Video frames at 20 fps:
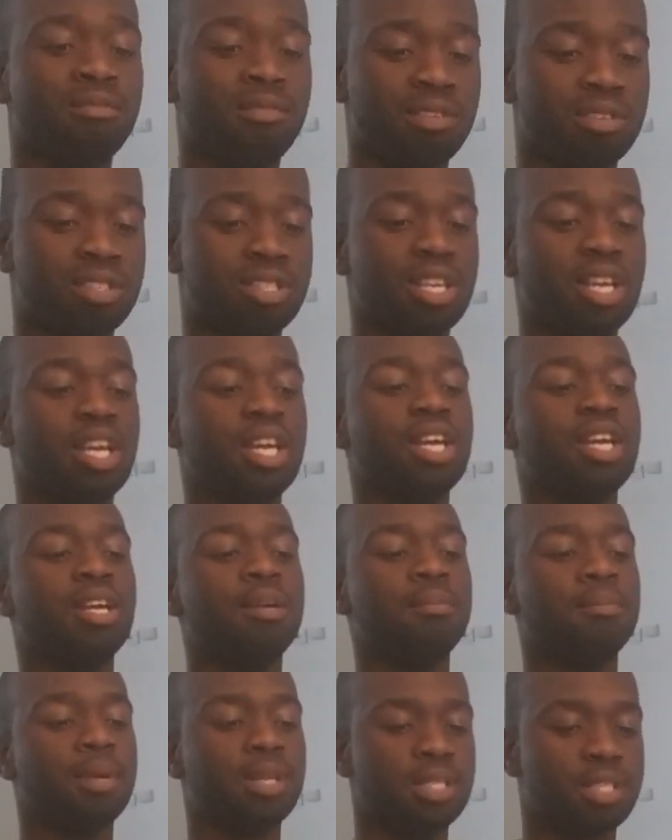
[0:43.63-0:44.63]
the
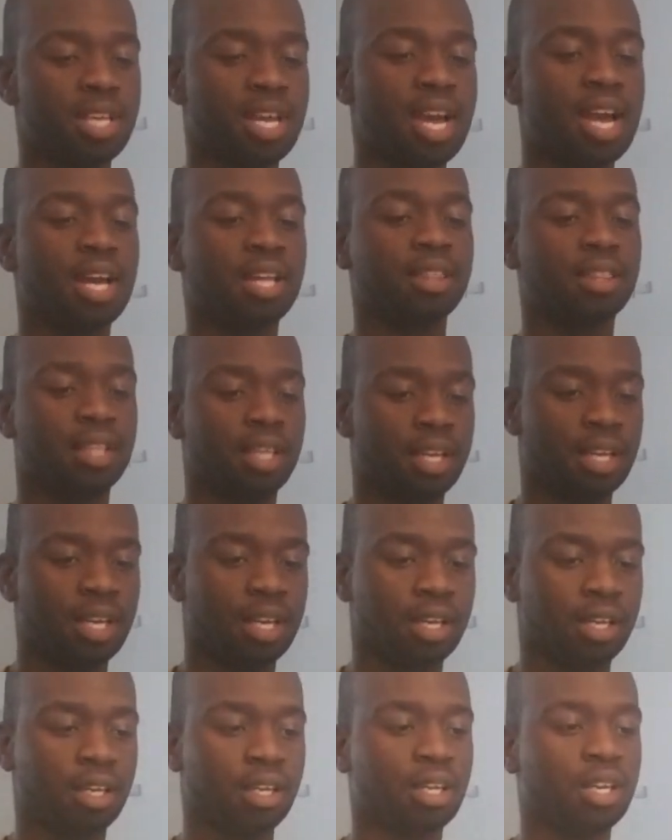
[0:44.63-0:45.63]
same exact
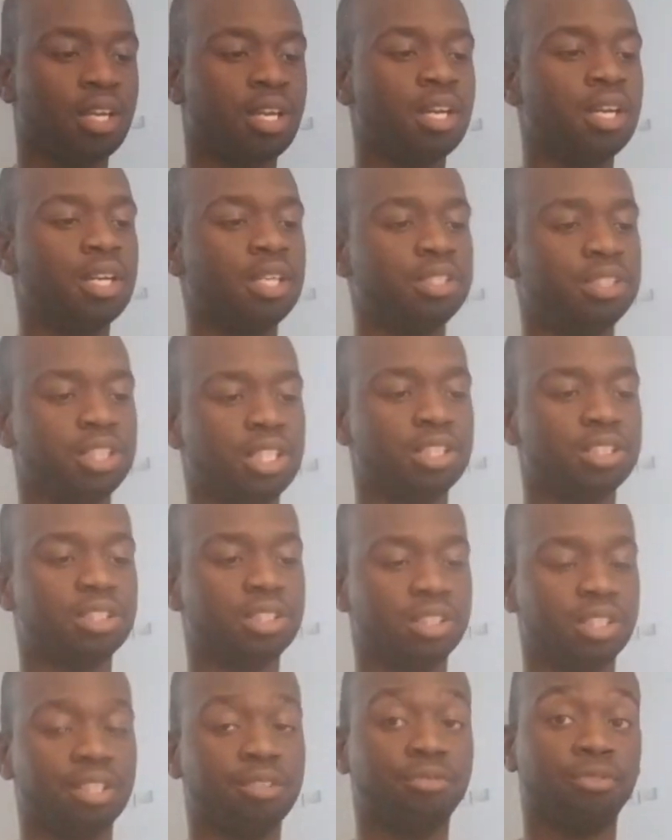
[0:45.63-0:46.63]
thing, just
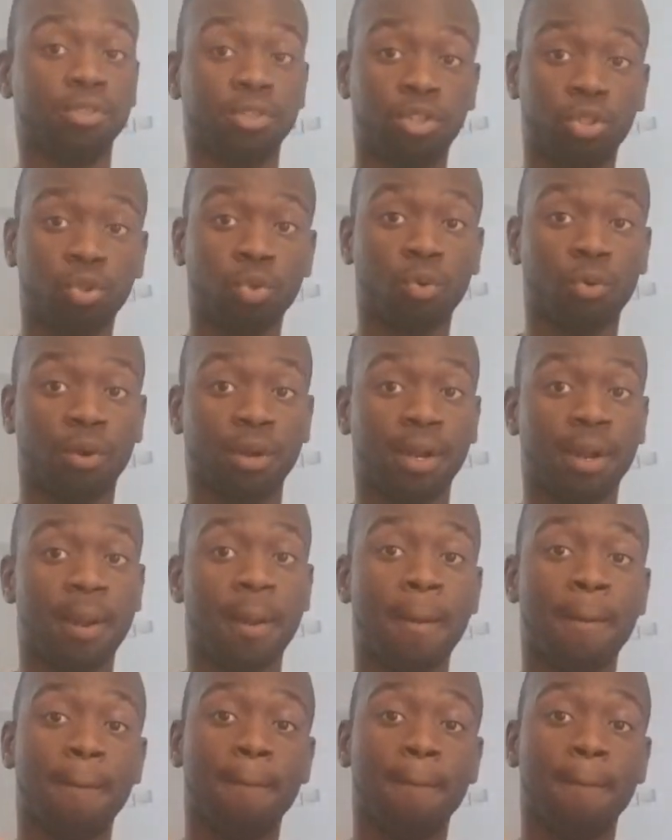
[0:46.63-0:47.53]
a different story.